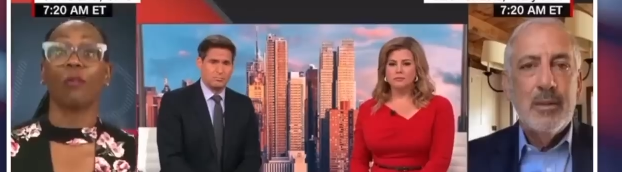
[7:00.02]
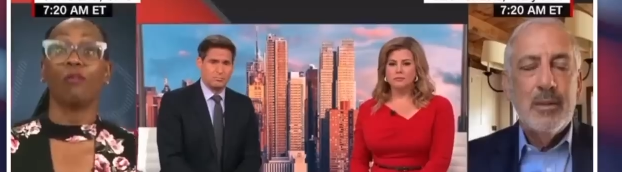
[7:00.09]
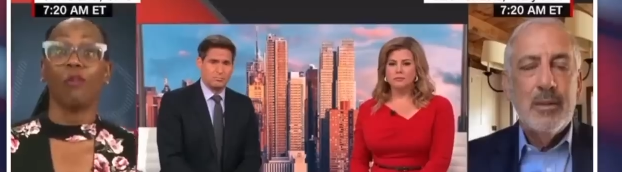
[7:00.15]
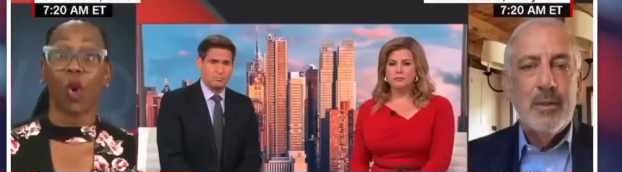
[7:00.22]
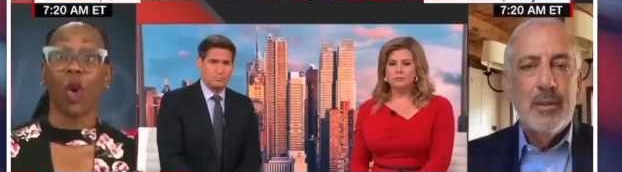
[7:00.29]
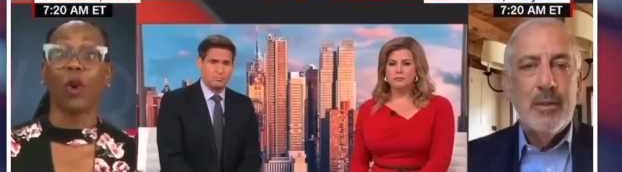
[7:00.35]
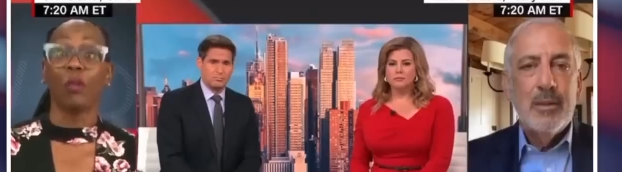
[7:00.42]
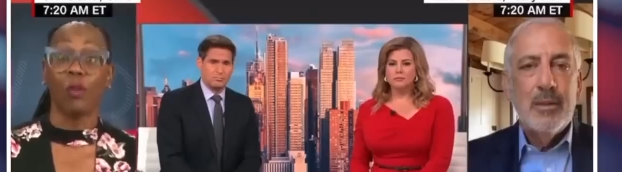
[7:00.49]
Speaker 1: are
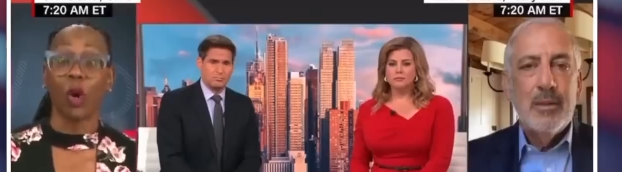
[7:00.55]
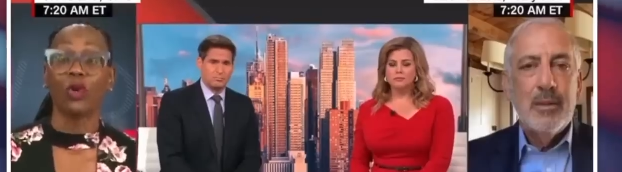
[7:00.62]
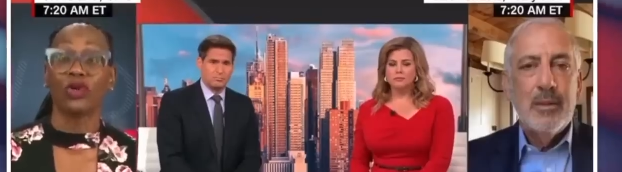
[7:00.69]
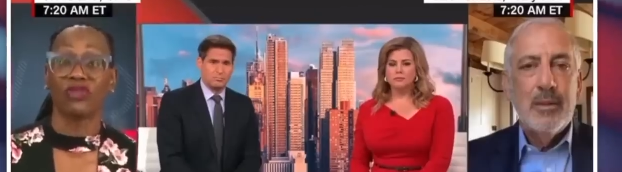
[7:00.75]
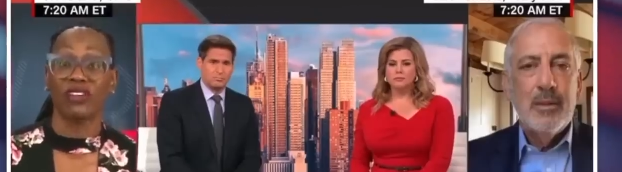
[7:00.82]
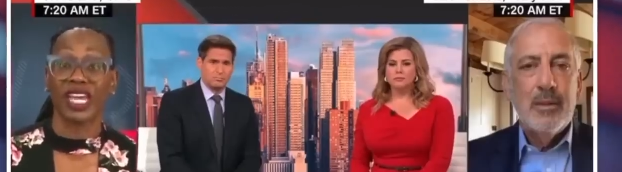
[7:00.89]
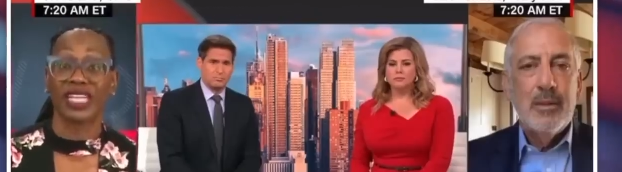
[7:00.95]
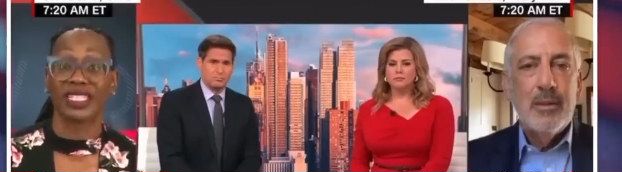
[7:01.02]
more
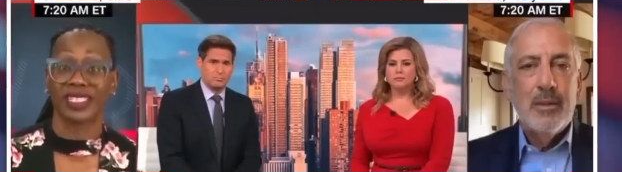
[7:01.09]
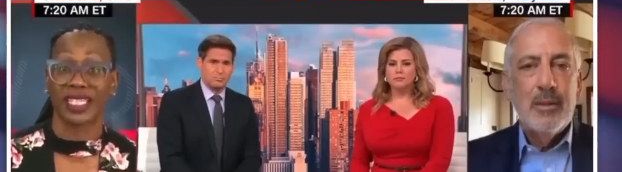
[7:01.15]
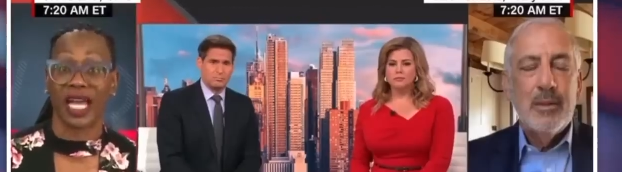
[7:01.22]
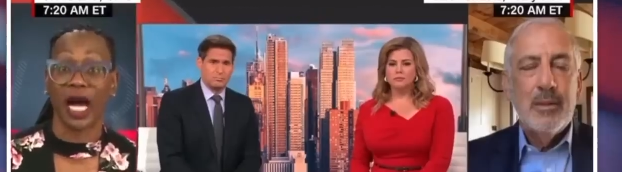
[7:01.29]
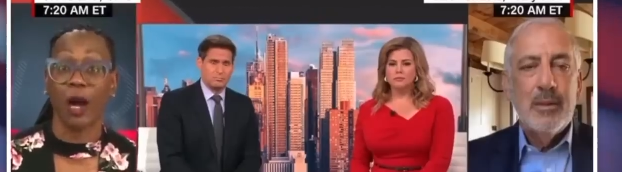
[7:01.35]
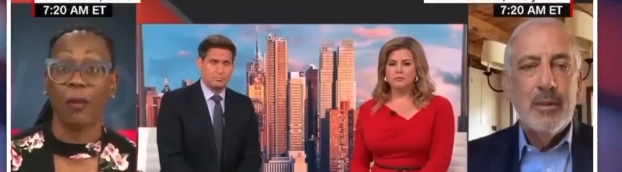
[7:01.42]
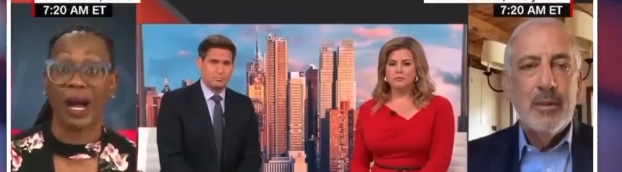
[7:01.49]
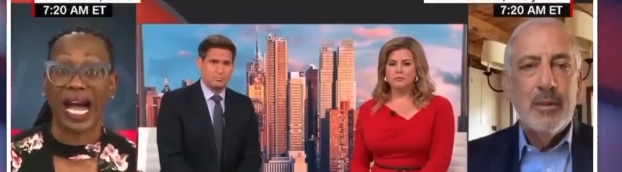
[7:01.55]
motivated to
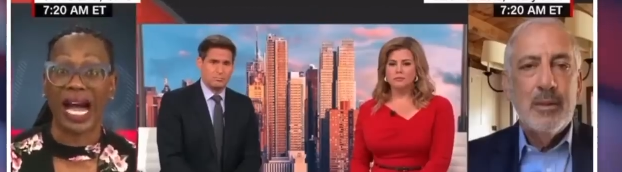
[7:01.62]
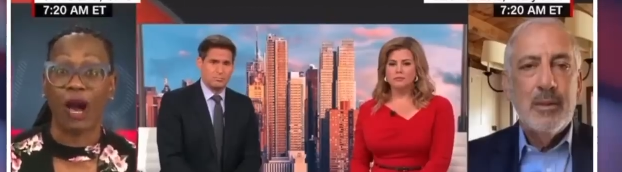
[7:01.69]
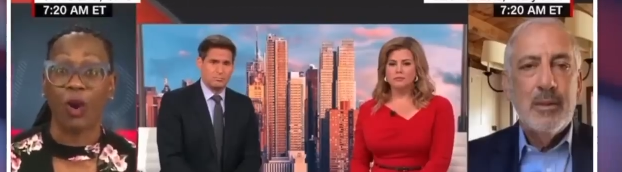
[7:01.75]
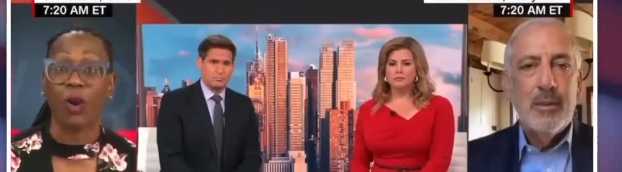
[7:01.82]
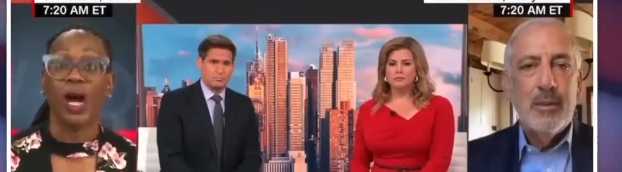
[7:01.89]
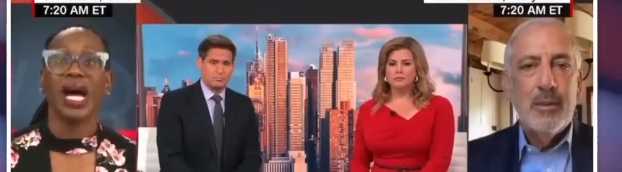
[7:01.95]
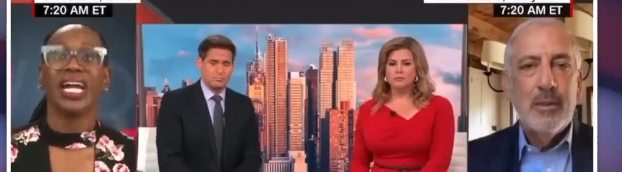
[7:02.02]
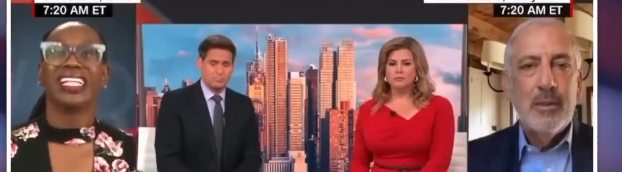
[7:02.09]
come
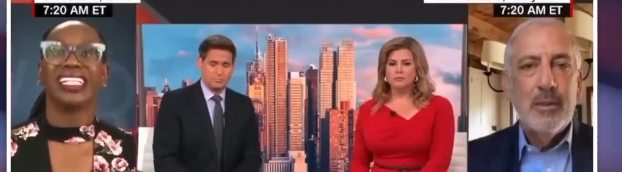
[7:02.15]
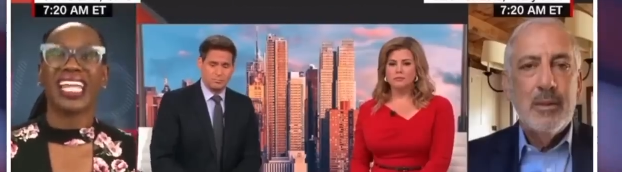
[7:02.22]
out,